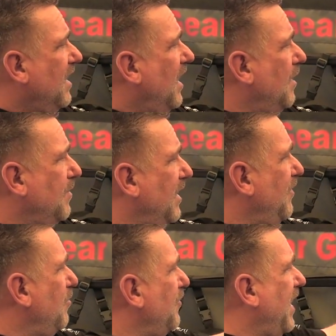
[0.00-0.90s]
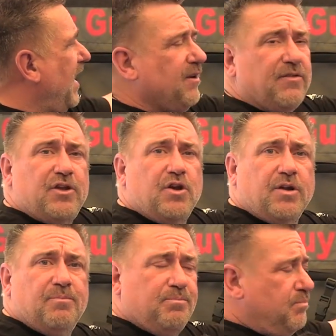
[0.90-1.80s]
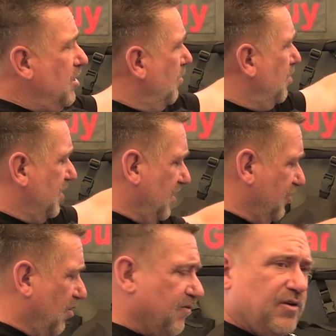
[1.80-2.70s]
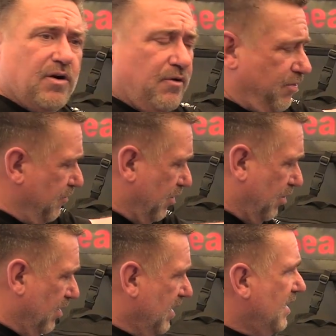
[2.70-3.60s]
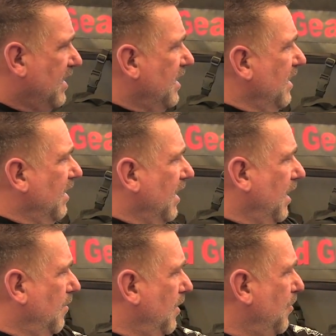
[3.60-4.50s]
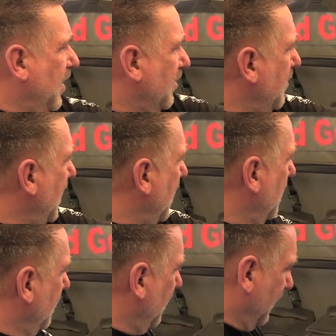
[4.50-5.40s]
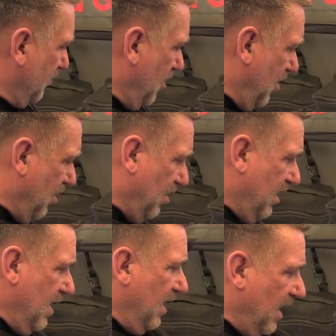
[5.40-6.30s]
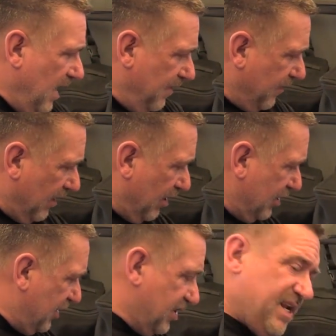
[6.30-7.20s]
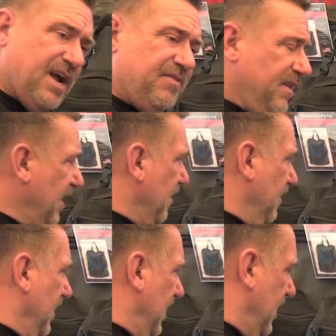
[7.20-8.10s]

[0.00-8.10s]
Anything with a handle that you can, put this over or through. We got the mediums, the small, the larges down there,